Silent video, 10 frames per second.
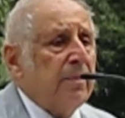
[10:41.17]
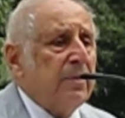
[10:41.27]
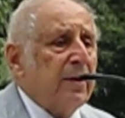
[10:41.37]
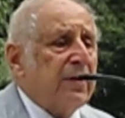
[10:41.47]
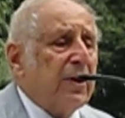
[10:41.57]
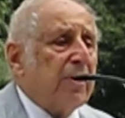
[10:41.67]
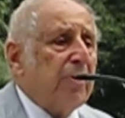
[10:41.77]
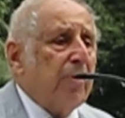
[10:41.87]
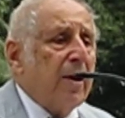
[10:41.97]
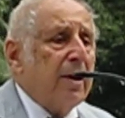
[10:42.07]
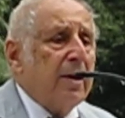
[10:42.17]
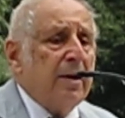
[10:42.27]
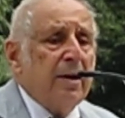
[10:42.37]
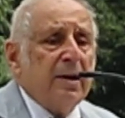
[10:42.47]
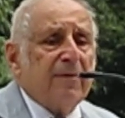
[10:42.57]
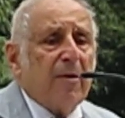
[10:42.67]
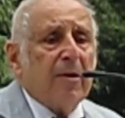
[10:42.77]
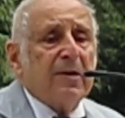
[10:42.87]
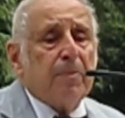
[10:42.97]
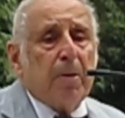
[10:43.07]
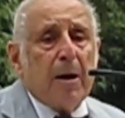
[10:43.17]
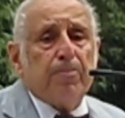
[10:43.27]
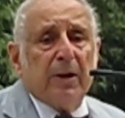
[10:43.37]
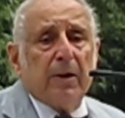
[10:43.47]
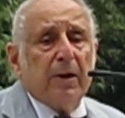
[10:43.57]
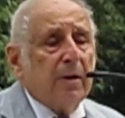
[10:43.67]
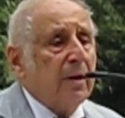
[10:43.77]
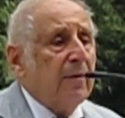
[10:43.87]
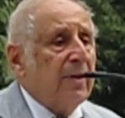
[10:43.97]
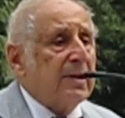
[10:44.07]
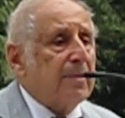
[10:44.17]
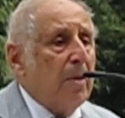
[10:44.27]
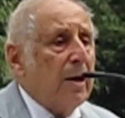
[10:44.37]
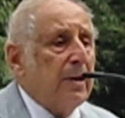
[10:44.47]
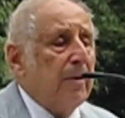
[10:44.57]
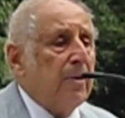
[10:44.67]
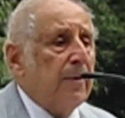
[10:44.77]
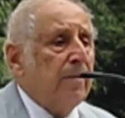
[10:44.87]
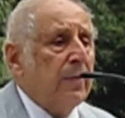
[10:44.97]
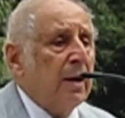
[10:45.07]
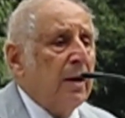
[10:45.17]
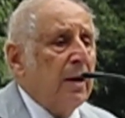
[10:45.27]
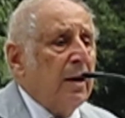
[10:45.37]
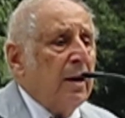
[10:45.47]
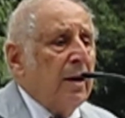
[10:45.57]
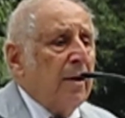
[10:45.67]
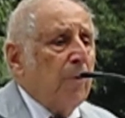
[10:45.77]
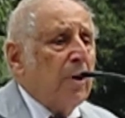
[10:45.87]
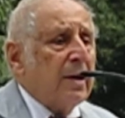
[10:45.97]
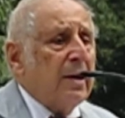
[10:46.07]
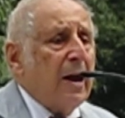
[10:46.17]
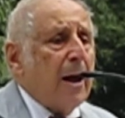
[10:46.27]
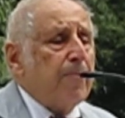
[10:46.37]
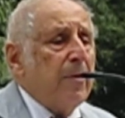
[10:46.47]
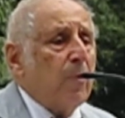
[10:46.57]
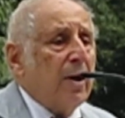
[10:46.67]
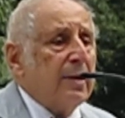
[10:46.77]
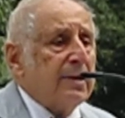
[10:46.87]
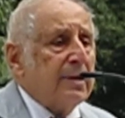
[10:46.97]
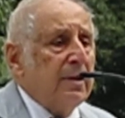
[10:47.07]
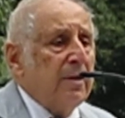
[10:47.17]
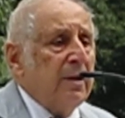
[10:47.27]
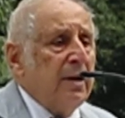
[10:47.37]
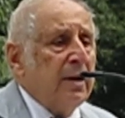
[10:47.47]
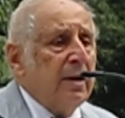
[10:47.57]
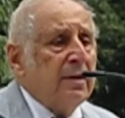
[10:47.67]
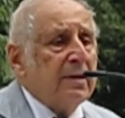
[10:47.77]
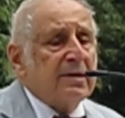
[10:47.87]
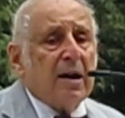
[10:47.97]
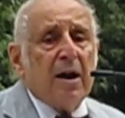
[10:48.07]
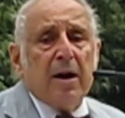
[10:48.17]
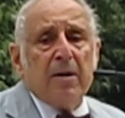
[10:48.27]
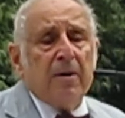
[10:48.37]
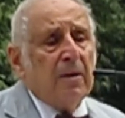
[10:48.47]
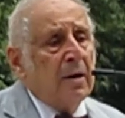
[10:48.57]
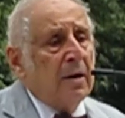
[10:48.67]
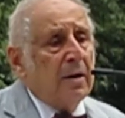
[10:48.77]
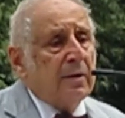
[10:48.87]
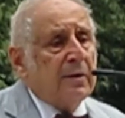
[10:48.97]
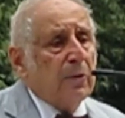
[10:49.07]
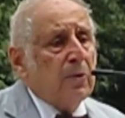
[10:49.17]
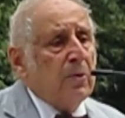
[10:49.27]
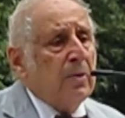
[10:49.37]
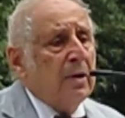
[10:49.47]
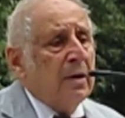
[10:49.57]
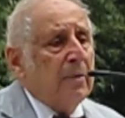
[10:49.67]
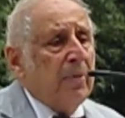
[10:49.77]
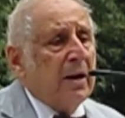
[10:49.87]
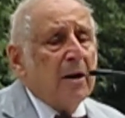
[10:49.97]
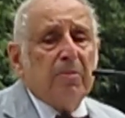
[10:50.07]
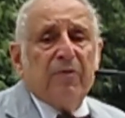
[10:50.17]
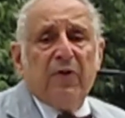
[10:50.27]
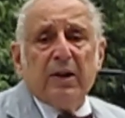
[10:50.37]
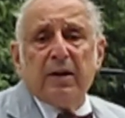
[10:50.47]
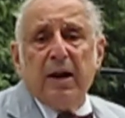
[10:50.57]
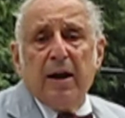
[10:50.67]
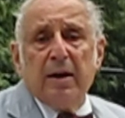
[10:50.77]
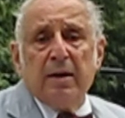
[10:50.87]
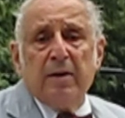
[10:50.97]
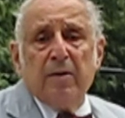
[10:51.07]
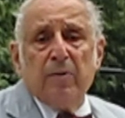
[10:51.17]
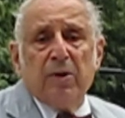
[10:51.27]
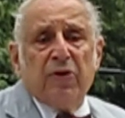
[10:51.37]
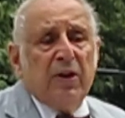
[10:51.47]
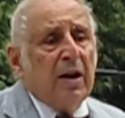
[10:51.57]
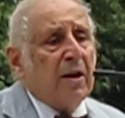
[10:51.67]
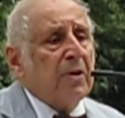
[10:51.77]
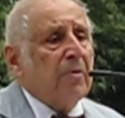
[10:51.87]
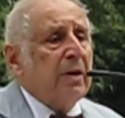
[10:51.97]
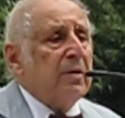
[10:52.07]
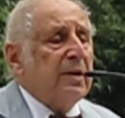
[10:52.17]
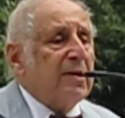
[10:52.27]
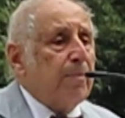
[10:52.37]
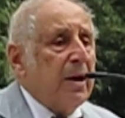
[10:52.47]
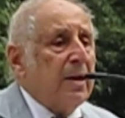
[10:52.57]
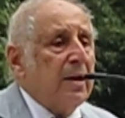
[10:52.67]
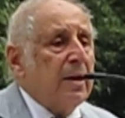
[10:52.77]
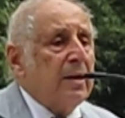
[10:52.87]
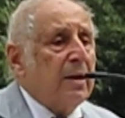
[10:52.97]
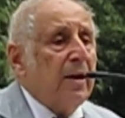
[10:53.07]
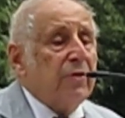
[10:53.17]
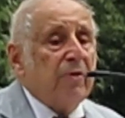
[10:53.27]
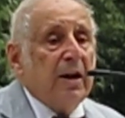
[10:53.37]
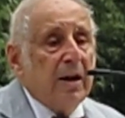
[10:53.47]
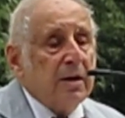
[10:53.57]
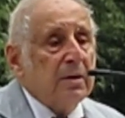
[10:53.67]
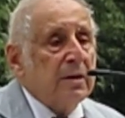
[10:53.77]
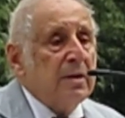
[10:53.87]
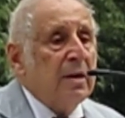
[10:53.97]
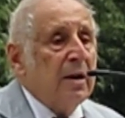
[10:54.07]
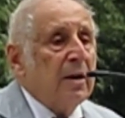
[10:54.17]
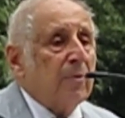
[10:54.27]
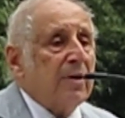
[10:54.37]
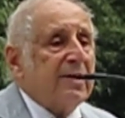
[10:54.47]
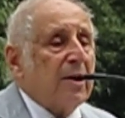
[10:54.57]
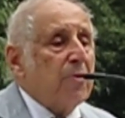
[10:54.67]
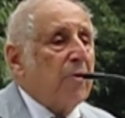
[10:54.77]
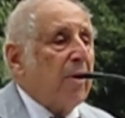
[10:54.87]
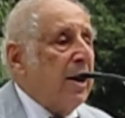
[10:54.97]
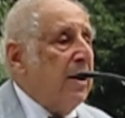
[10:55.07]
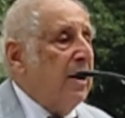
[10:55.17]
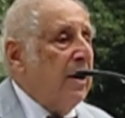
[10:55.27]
deteriorated as far as popularity of this monument. What had happened was the desire to become affiliated with the other English-speaking country, England, was so great